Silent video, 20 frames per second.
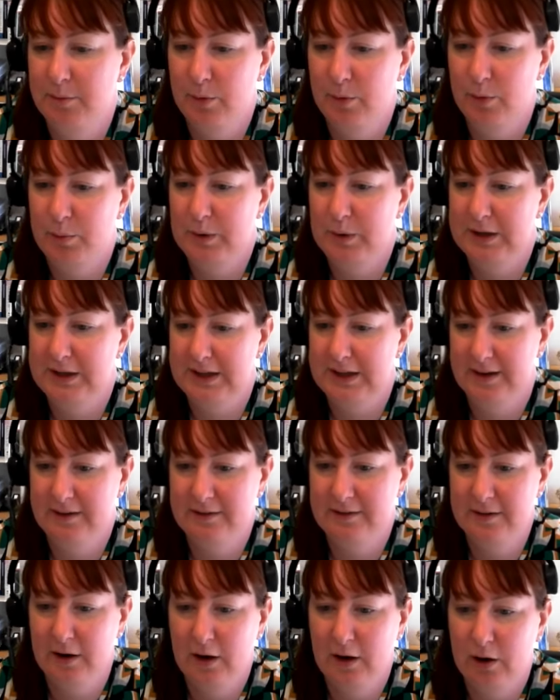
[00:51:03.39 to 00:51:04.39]
are more willing
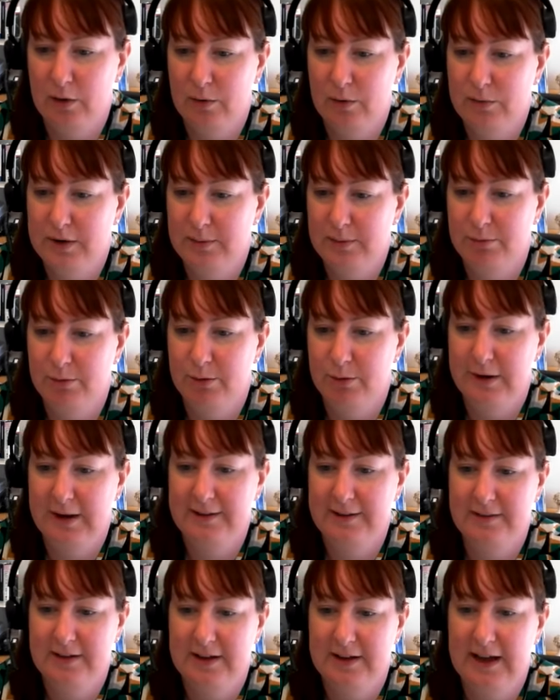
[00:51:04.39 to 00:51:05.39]
to hold
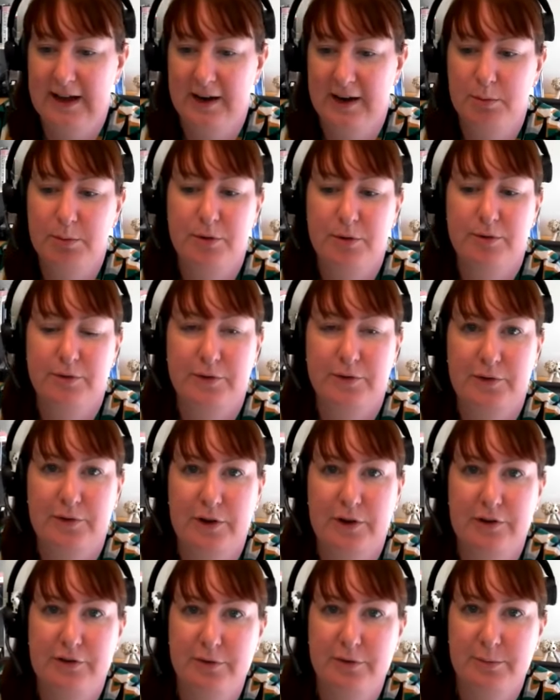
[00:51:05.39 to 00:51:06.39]
employees accountable for
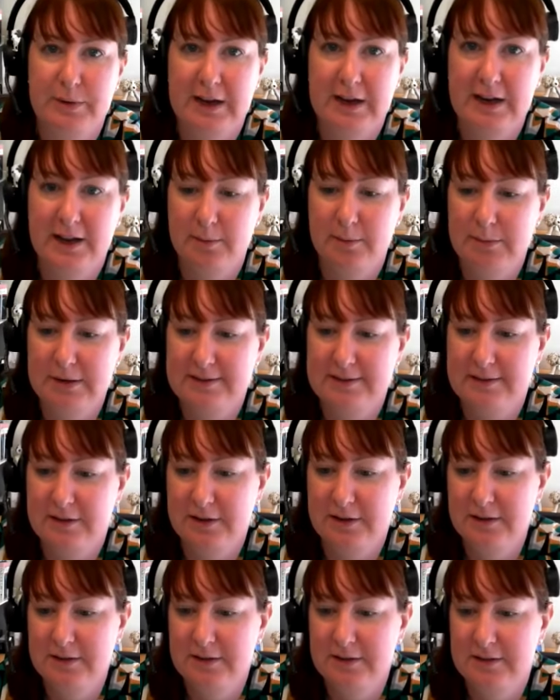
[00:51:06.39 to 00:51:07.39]
social media
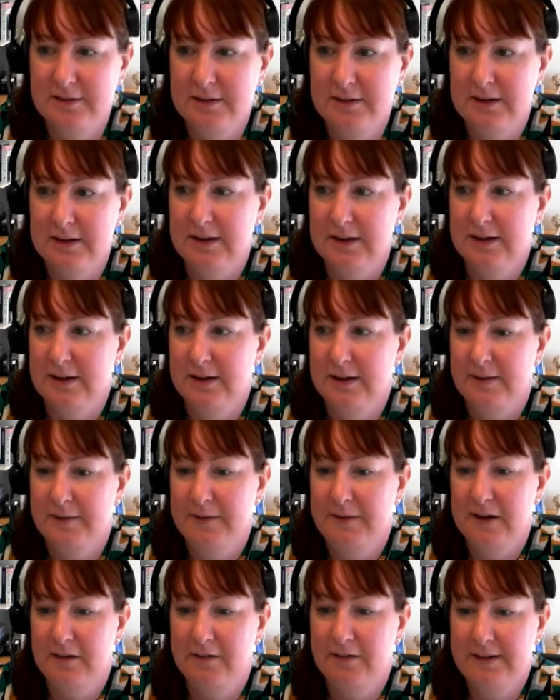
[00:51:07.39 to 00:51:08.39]
misuse.
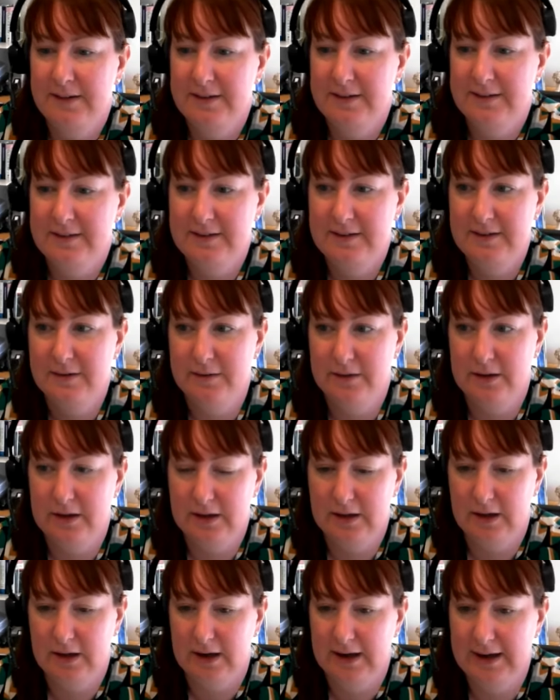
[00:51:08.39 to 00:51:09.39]
There is still a
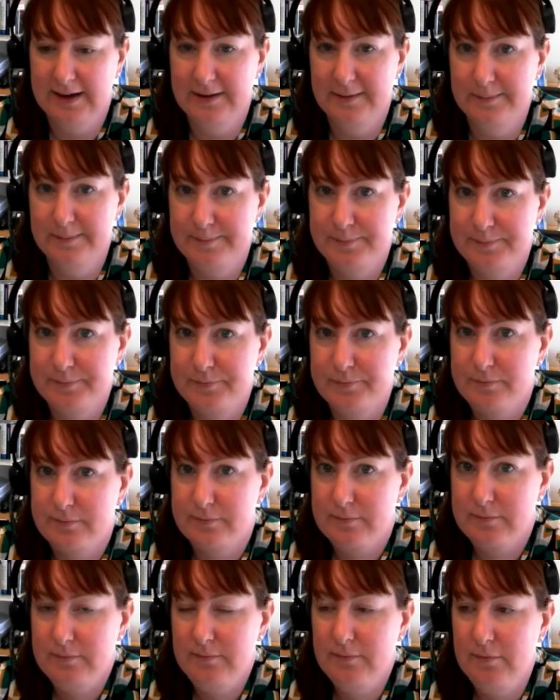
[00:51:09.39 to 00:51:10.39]
line,
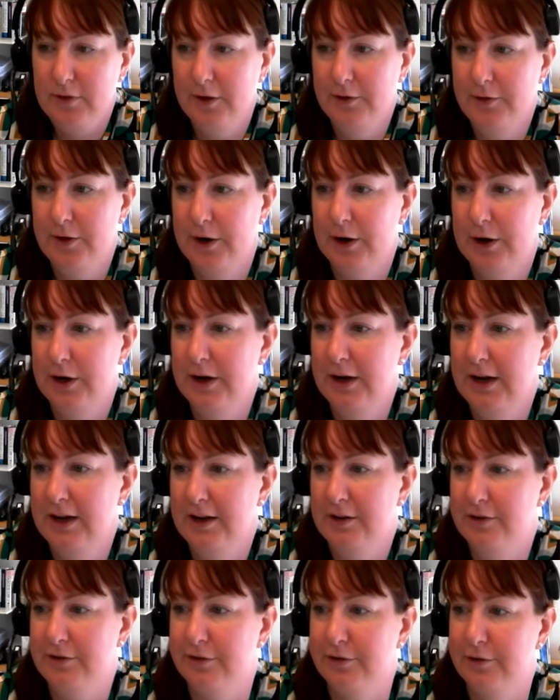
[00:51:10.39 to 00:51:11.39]
though, and
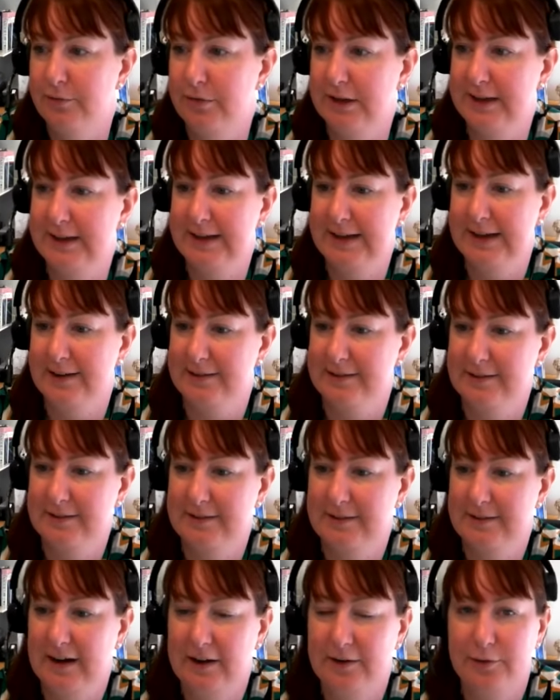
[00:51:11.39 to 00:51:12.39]
you should really
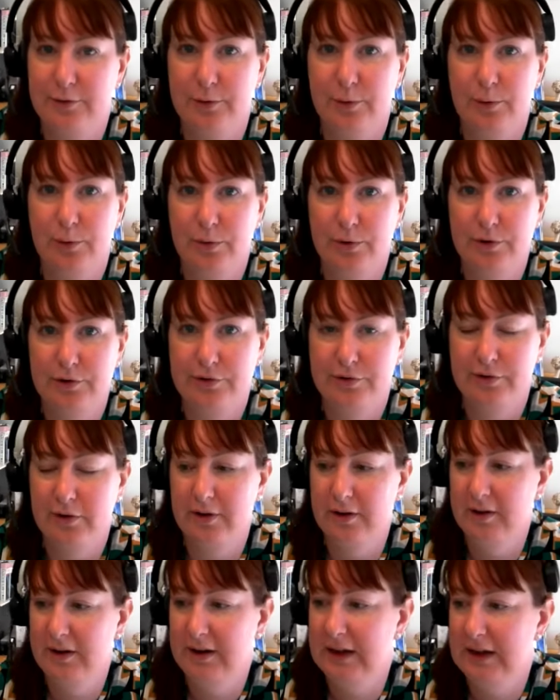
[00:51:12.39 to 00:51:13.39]
exercise
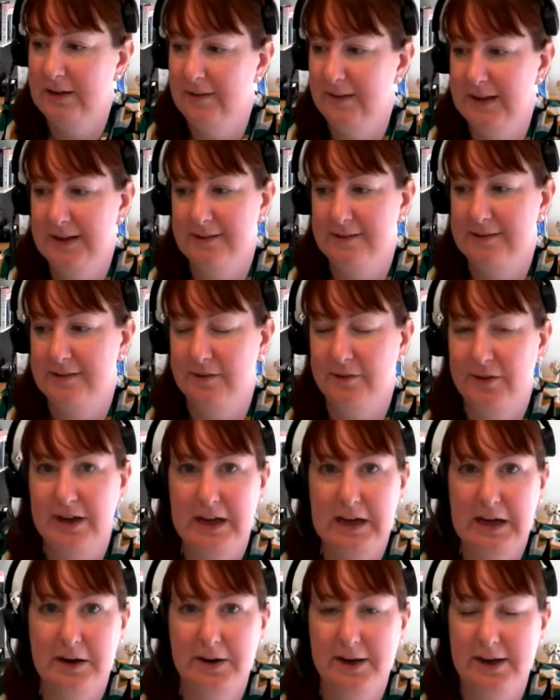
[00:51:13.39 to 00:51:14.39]
caution in these three
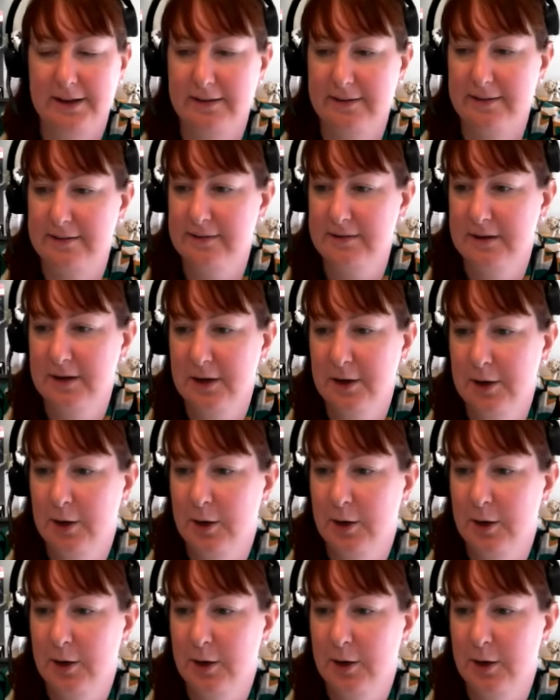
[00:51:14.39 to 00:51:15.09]
areas: